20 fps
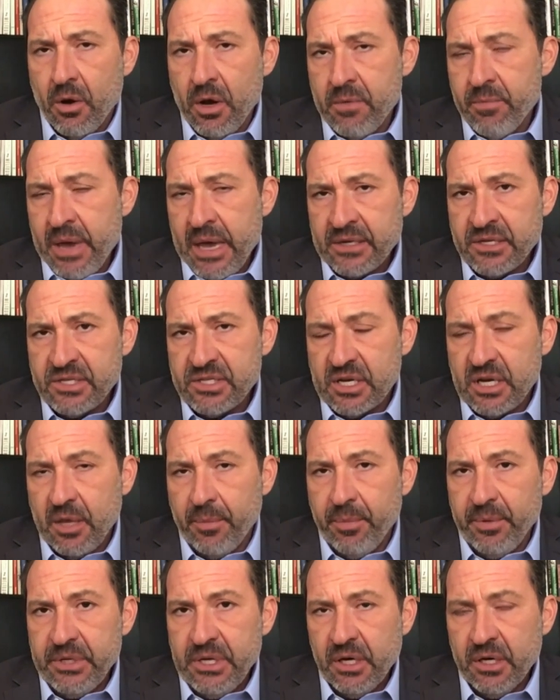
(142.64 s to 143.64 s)
going back just a
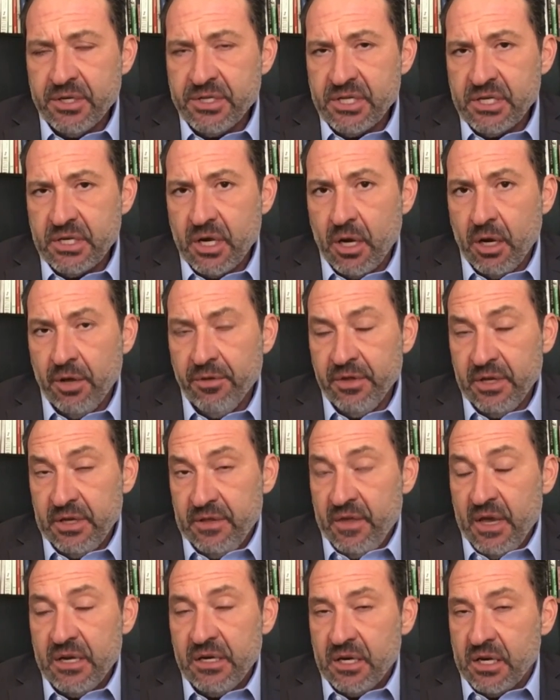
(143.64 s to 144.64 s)
couple of years ago,
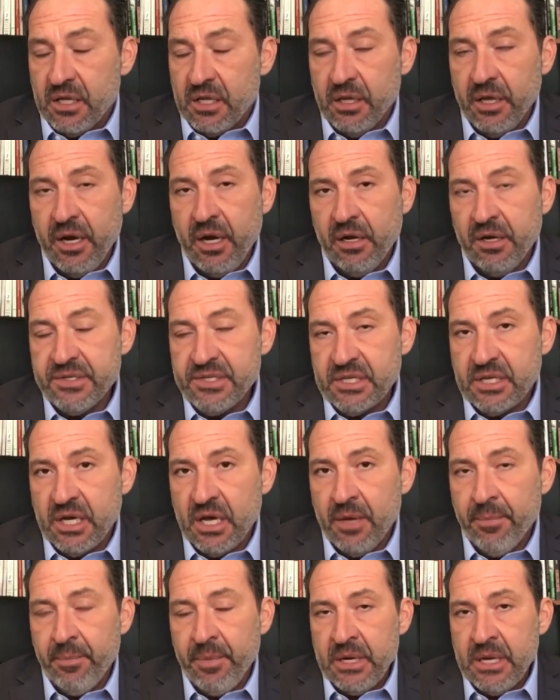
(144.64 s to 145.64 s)
they, they declared as a
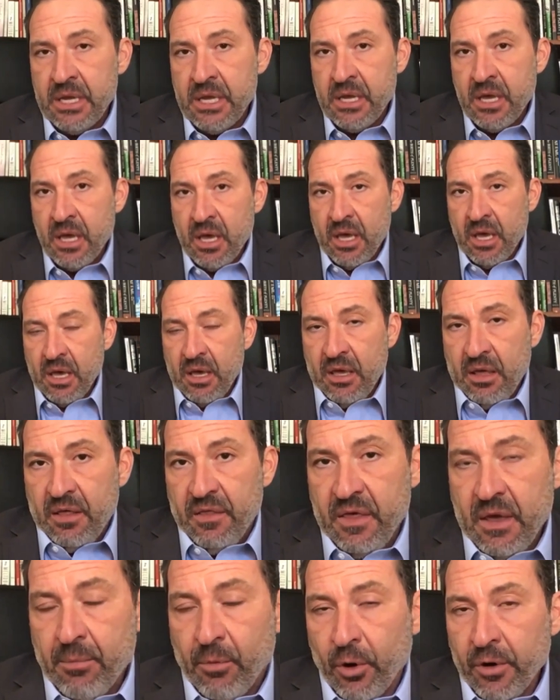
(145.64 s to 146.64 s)
company
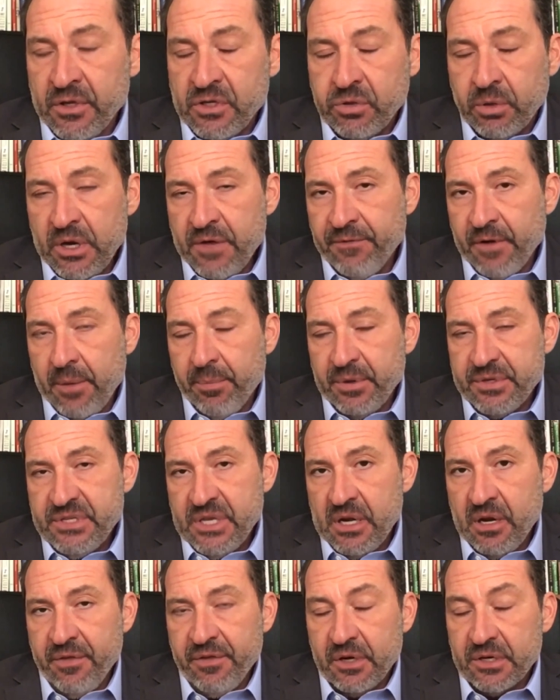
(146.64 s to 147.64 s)
that more than
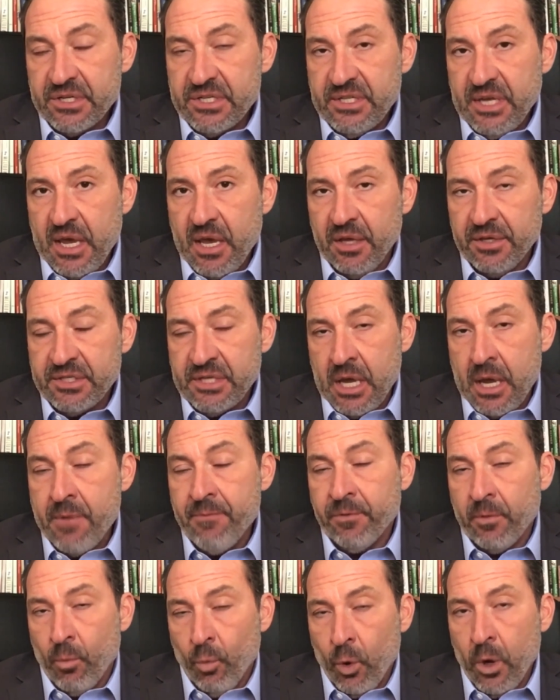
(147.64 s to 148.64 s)
25% of their sales
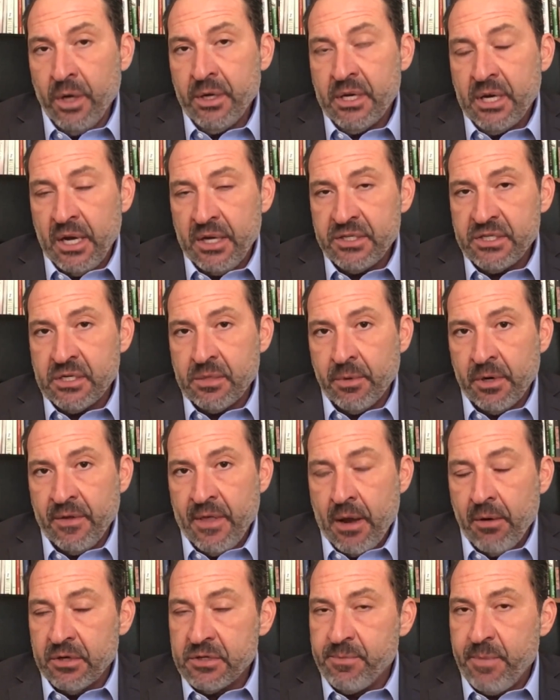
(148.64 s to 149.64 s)
came from one customer,
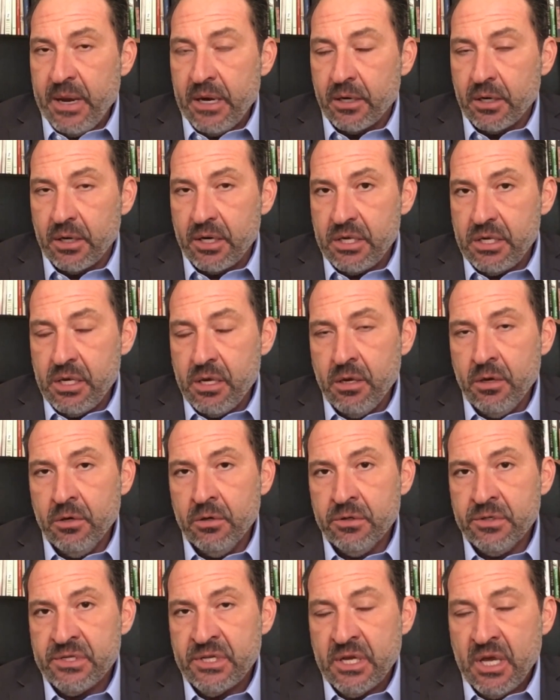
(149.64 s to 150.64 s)
and that was Baker
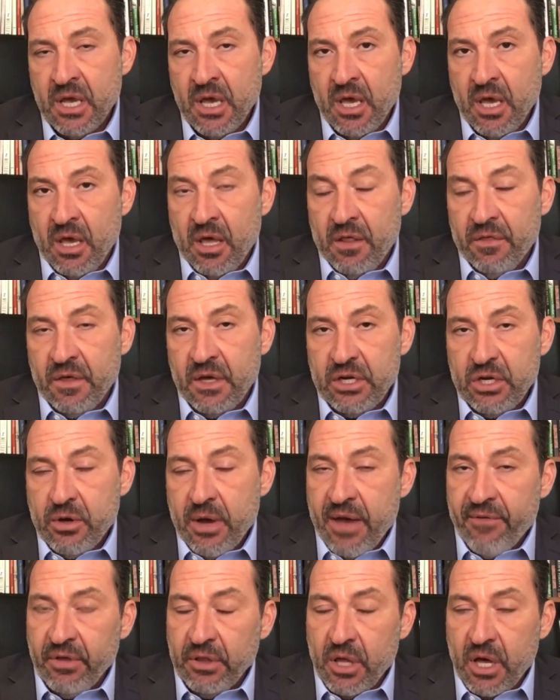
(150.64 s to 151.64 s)
Hughes. They
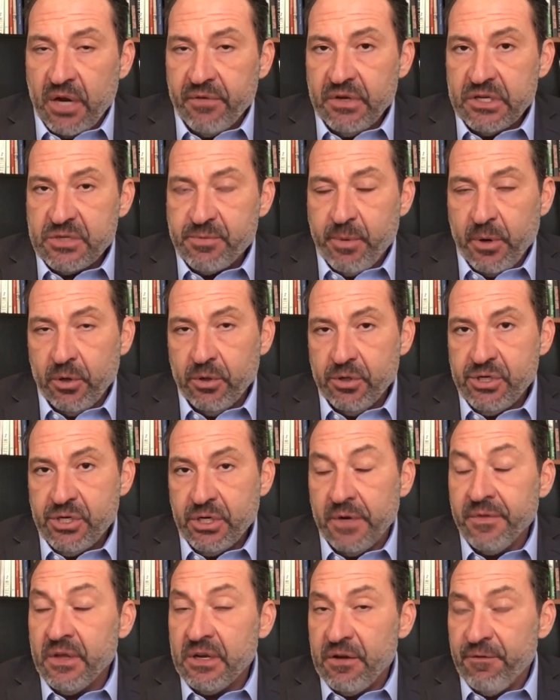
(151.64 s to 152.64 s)
do have a lot of
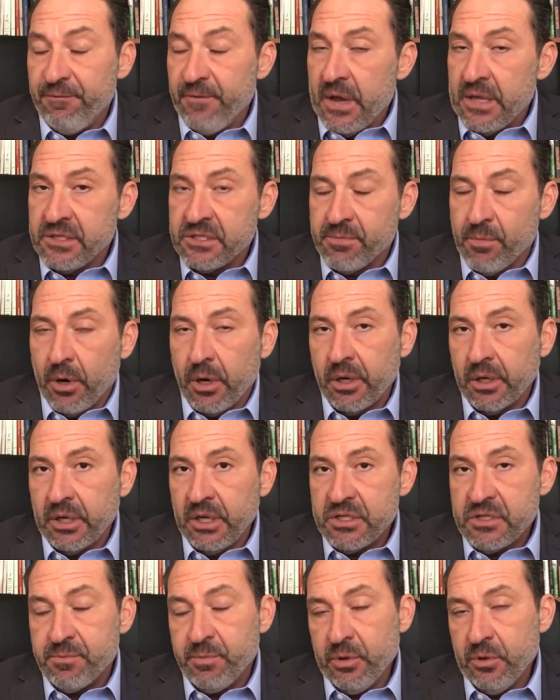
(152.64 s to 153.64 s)
exposure in the defense
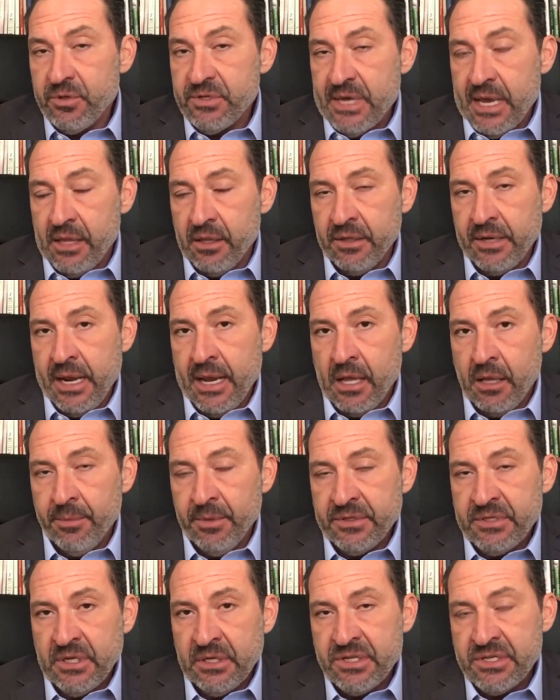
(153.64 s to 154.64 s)
markets. Booz Allen
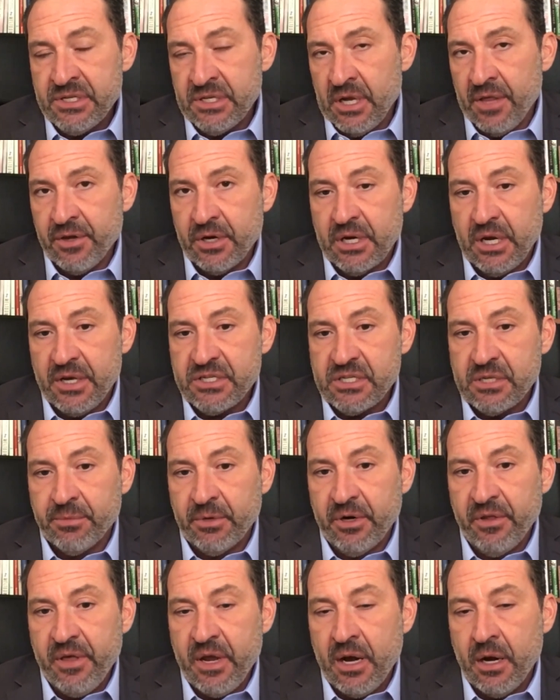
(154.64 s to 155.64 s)
Hamilton is another
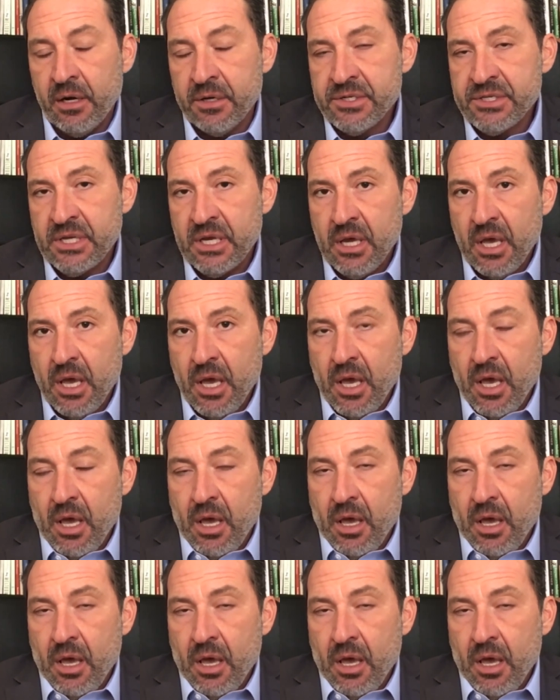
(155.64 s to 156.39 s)
customer of theirs.